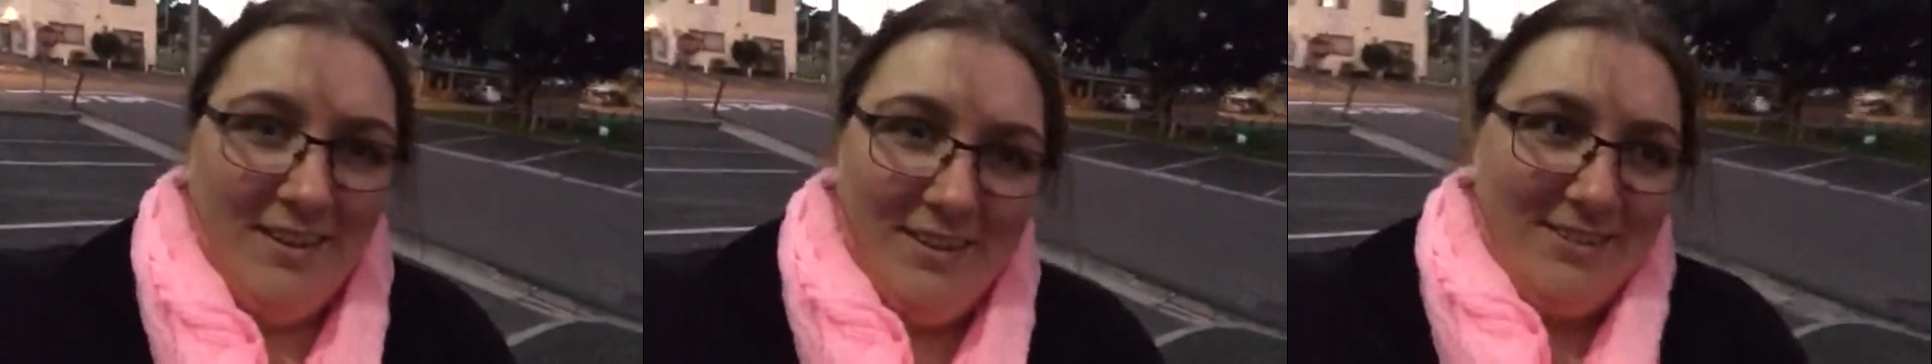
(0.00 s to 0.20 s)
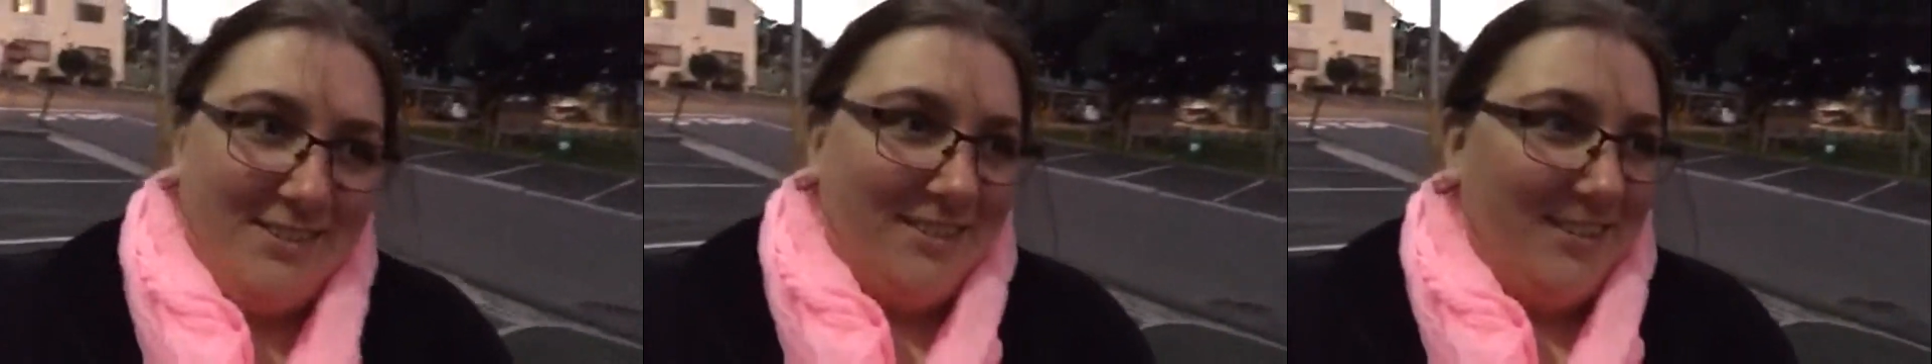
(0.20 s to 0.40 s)

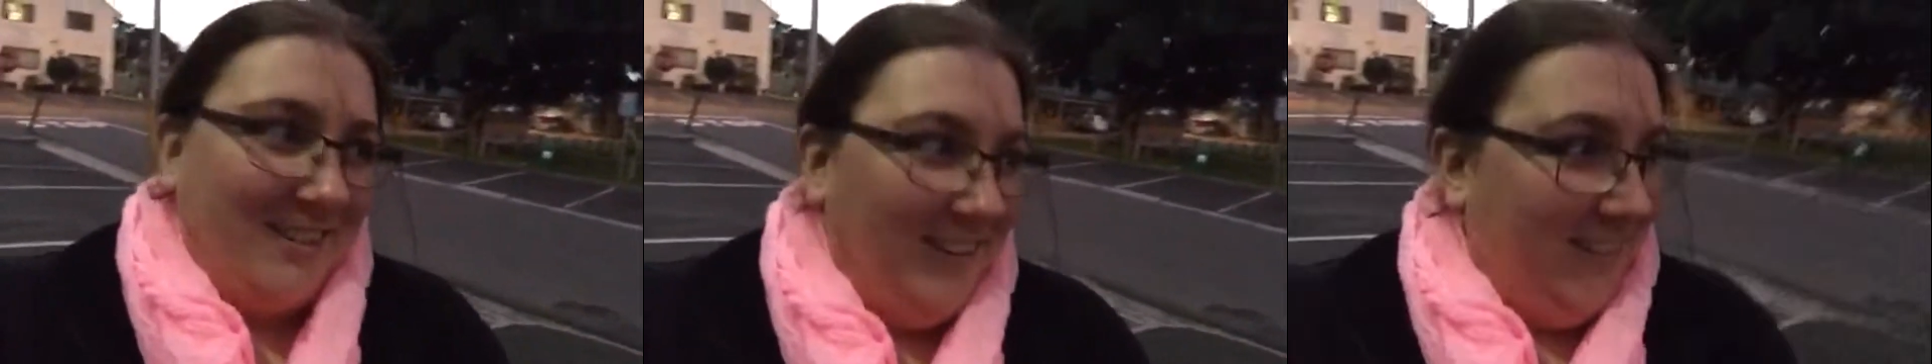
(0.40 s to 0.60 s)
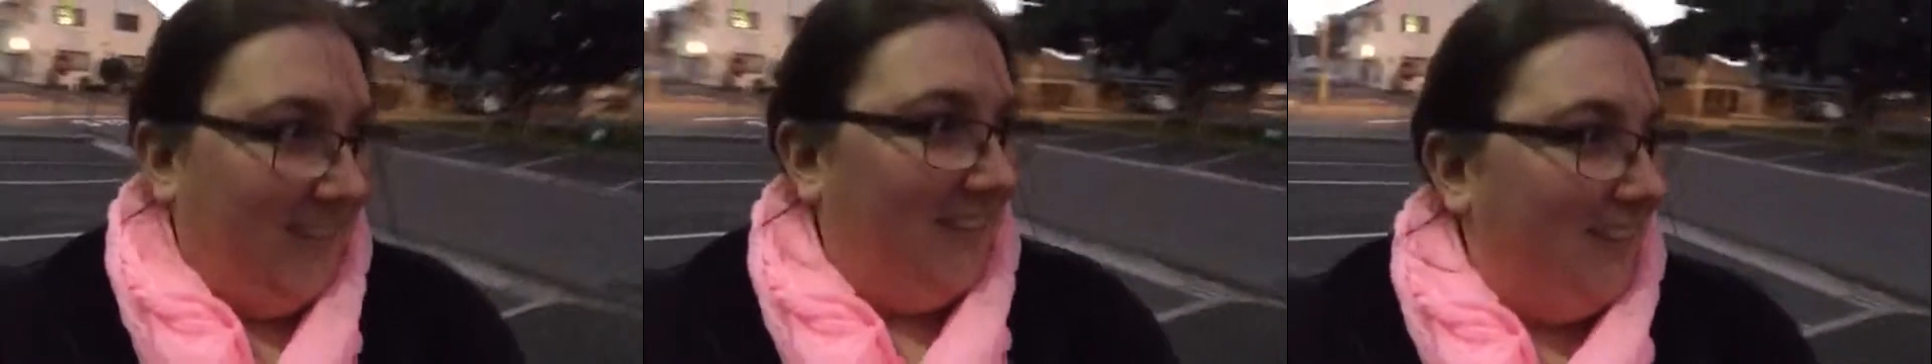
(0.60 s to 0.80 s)
so
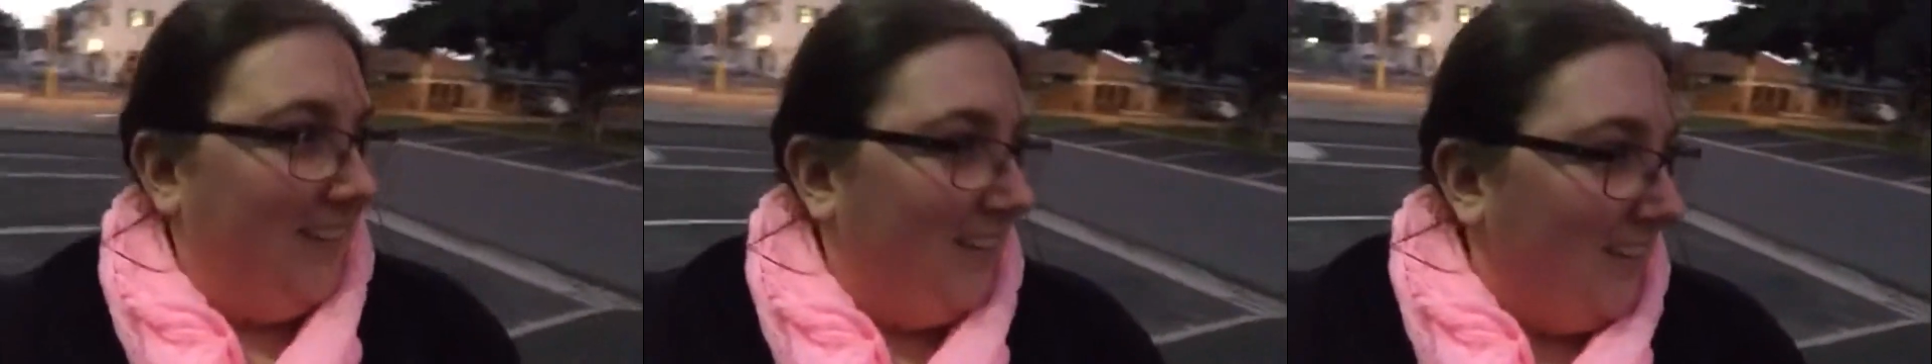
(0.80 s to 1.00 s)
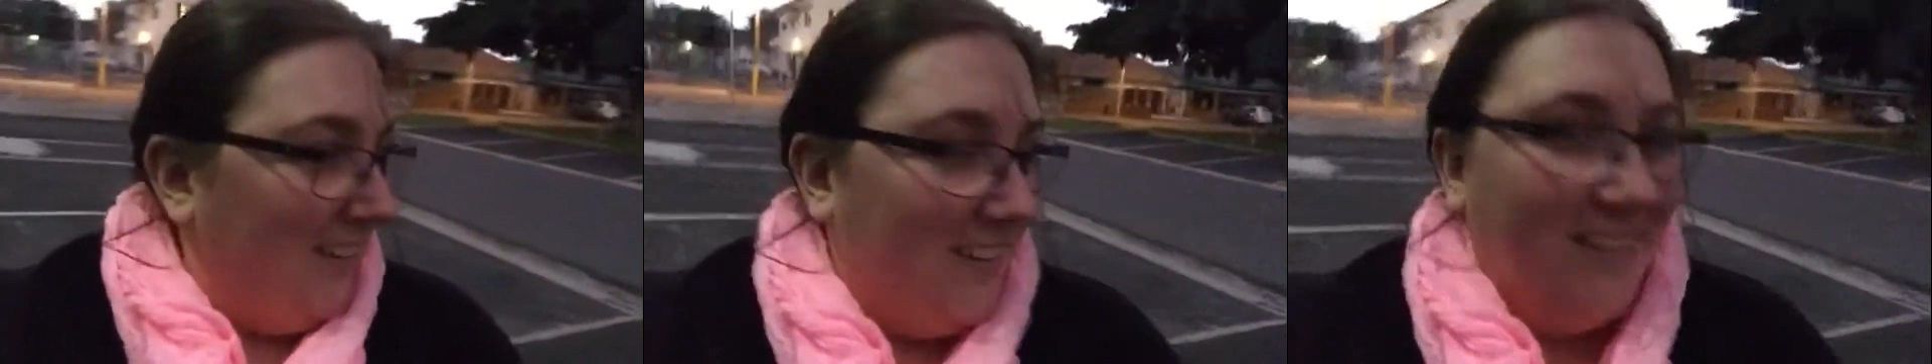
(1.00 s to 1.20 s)

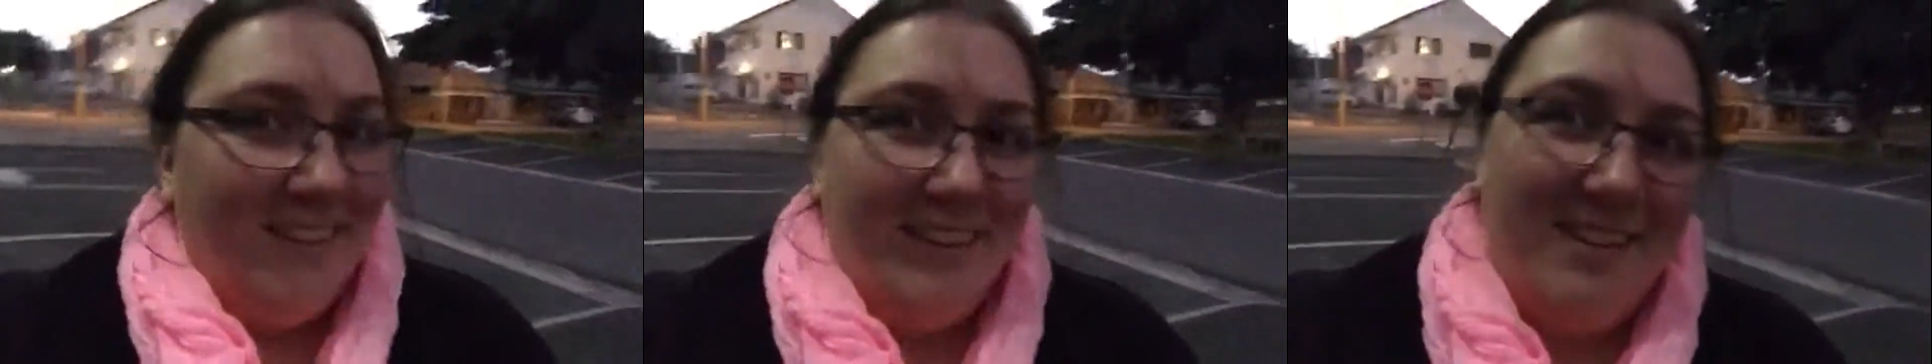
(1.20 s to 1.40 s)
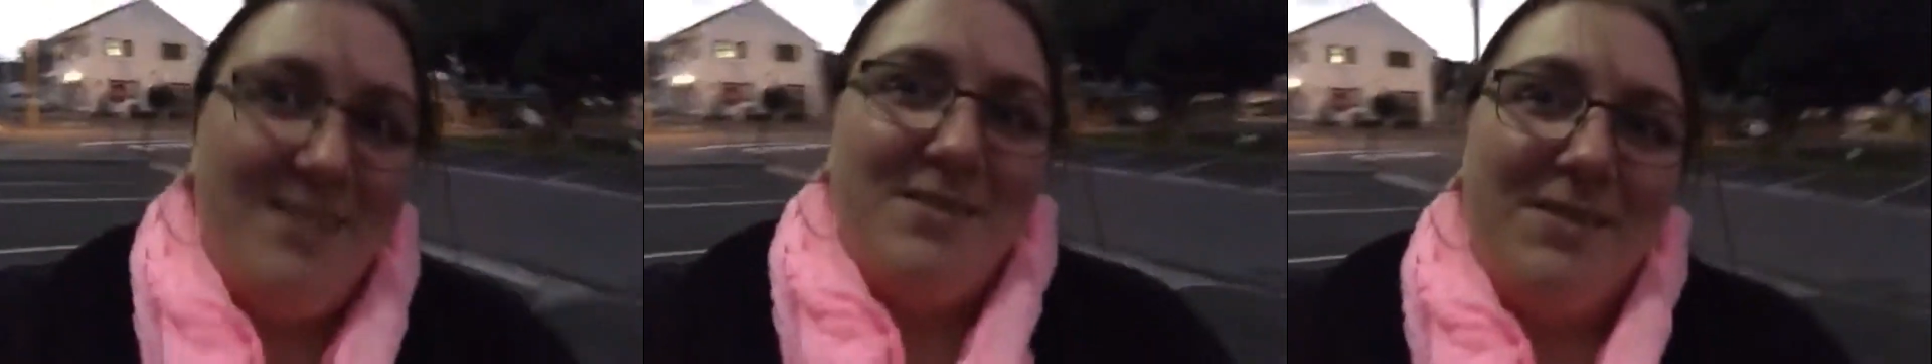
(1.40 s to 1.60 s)

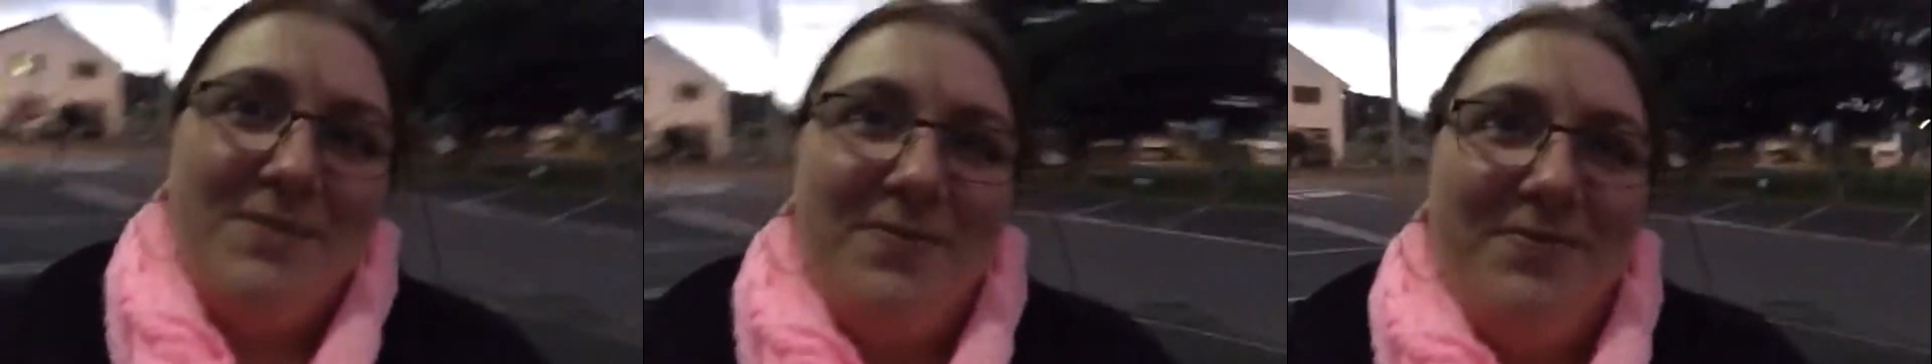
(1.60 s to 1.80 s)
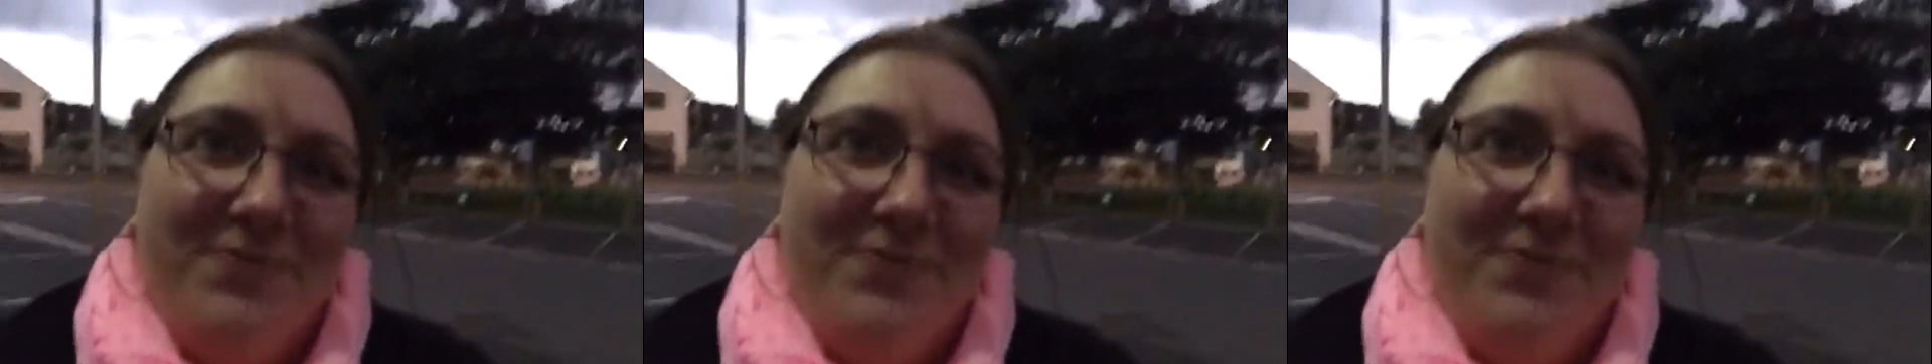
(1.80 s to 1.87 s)
anyway